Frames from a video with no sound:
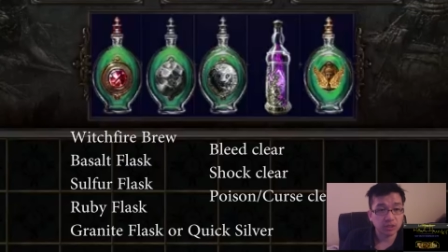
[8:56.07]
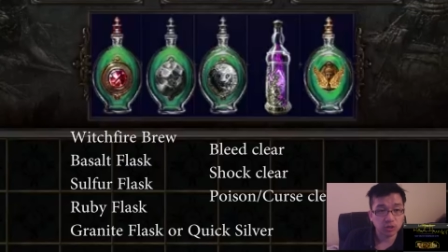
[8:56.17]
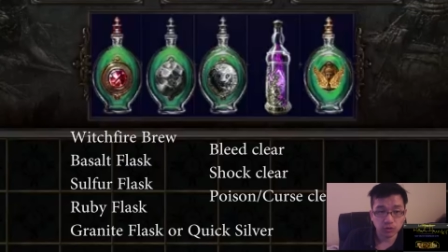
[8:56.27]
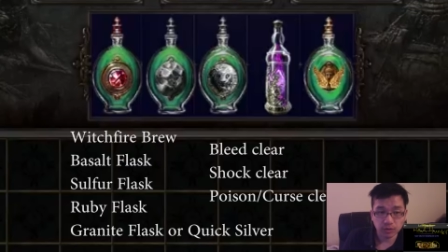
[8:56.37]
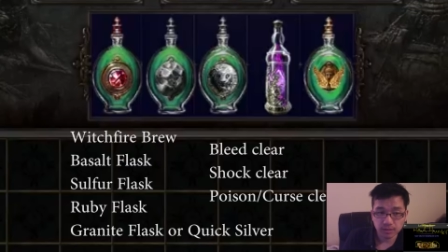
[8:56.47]

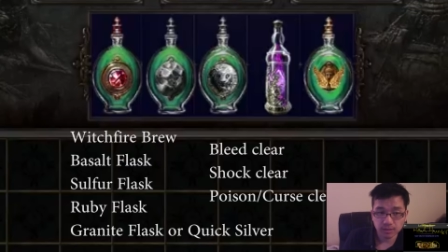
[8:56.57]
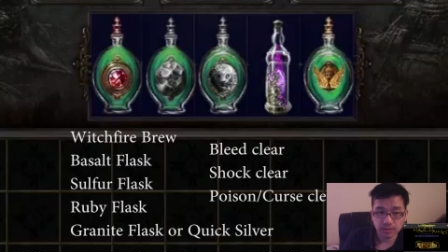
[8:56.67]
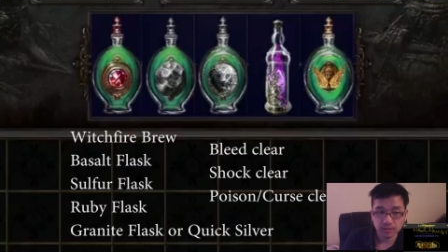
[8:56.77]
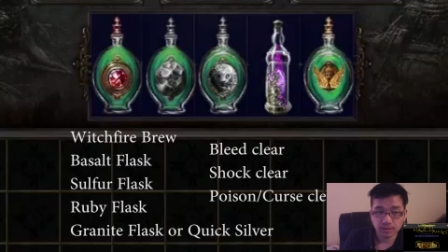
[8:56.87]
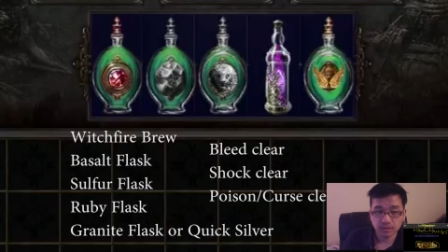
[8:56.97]
best
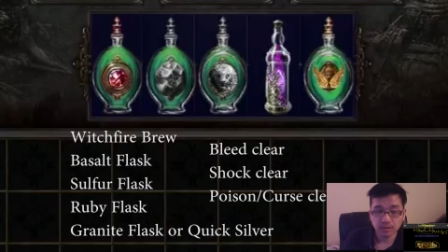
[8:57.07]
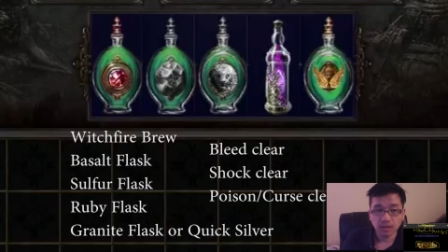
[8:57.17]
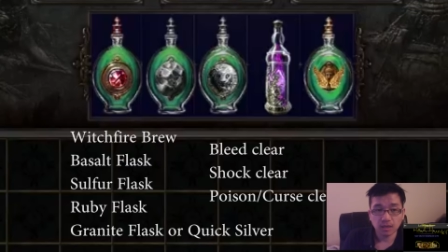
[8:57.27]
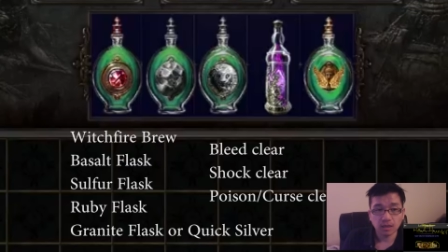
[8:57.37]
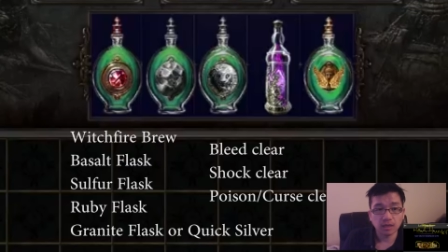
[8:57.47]
choice.
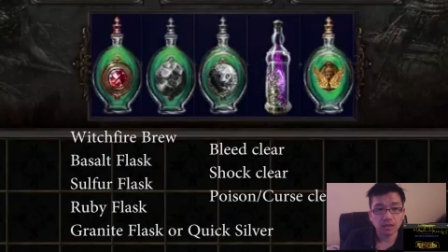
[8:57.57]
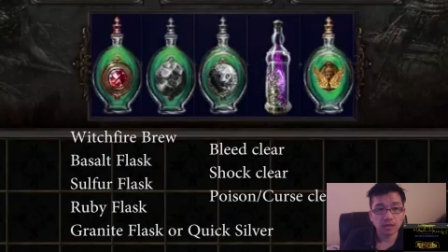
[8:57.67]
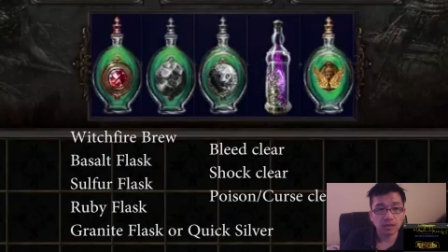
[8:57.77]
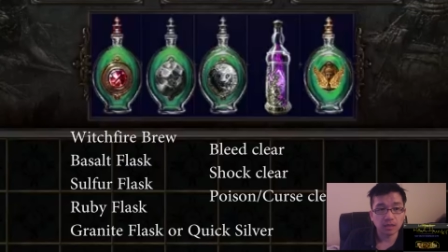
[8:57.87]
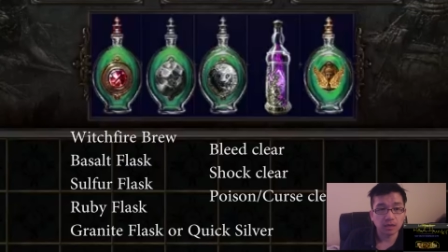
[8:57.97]

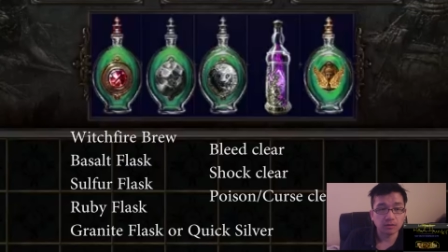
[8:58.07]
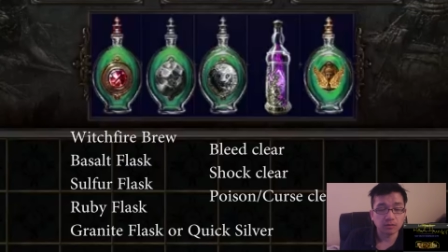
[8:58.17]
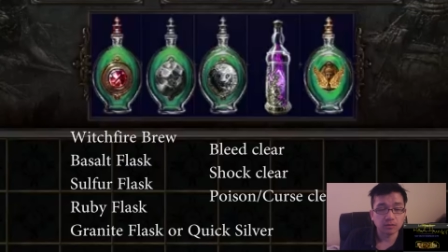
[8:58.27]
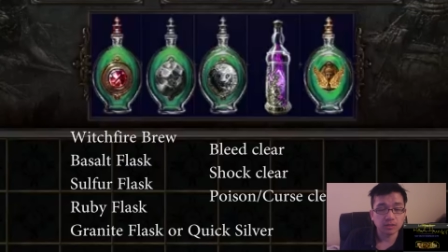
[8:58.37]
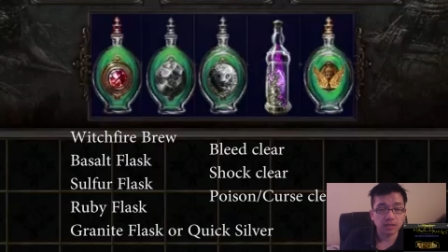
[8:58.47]
And
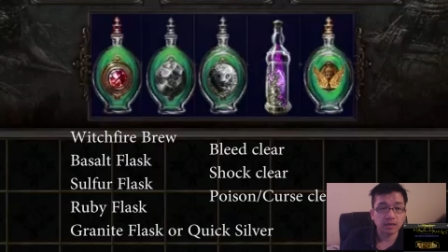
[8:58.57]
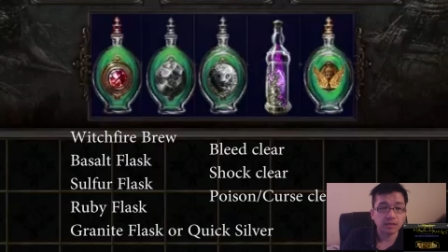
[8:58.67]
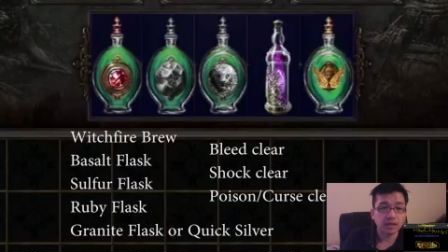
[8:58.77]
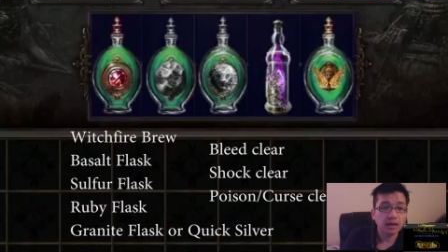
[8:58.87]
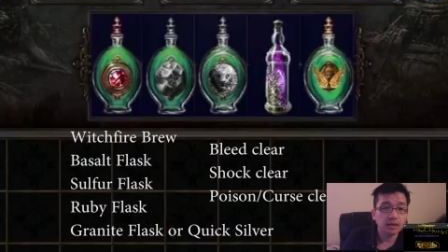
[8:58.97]

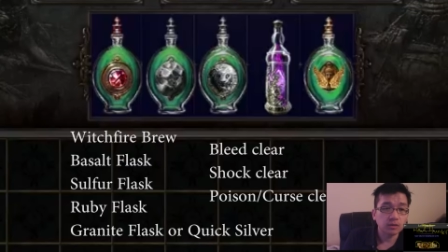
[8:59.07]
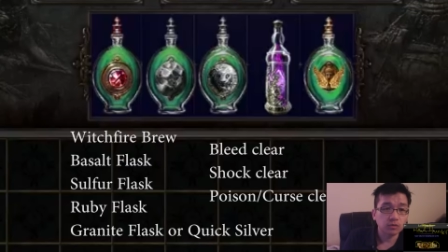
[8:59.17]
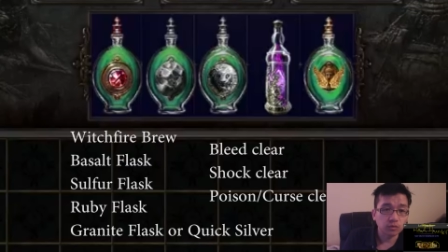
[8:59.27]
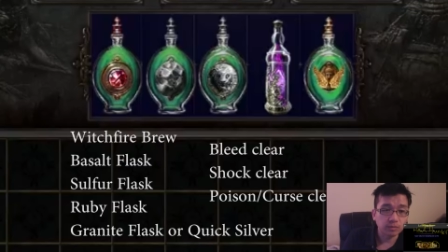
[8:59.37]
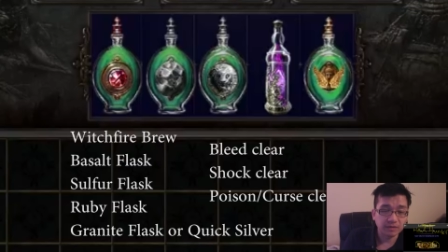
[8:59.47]
alongside
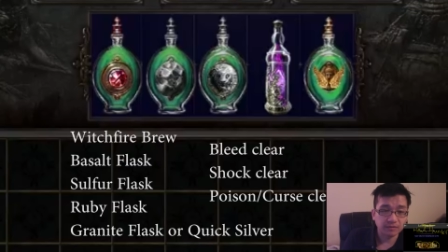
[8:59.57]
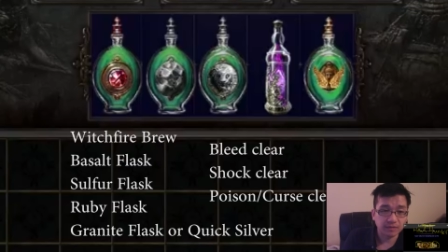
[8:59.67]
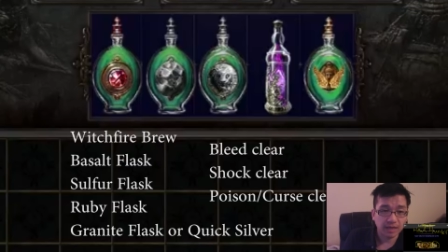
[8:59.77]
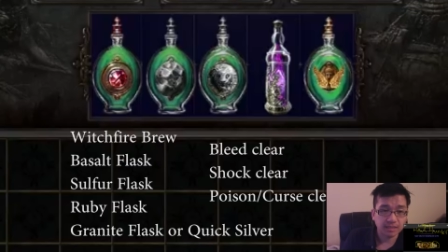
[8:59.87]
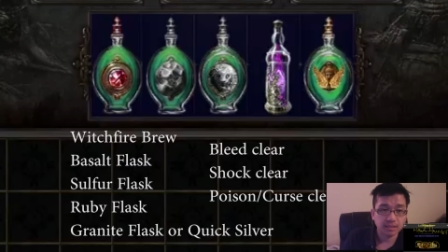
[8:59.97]
that, Ruby
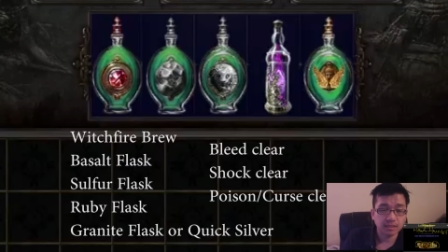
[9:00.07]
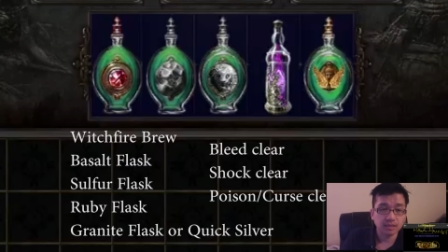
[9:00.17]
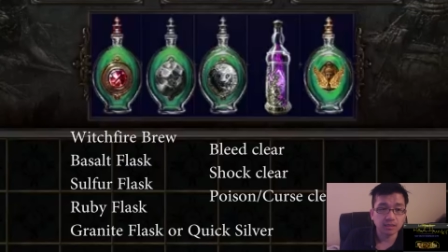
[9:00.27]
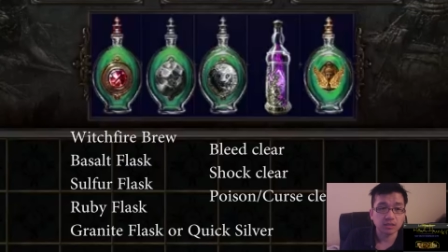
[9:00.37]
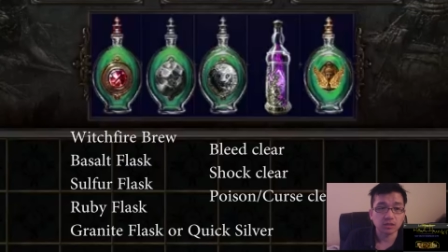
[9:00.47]

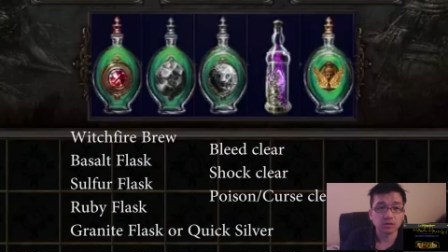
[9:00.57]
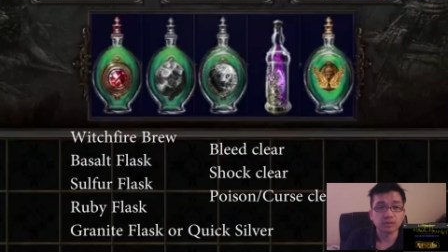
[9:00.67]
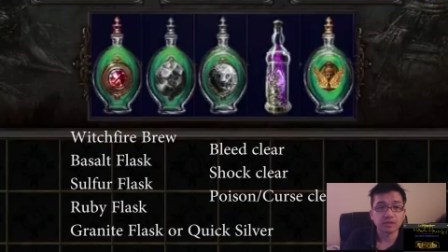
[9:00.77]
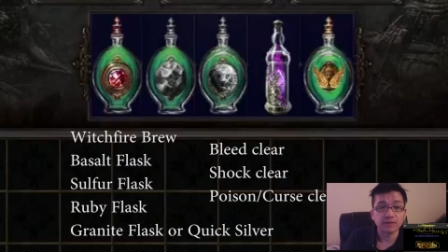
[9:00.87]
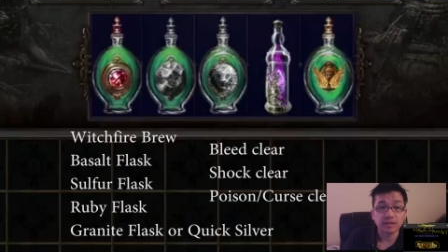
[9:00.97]
Flask is
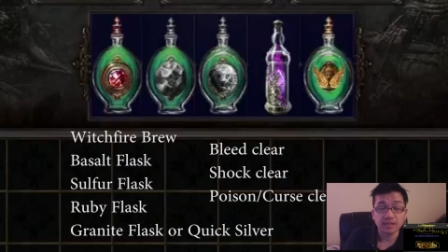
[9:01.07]
going to be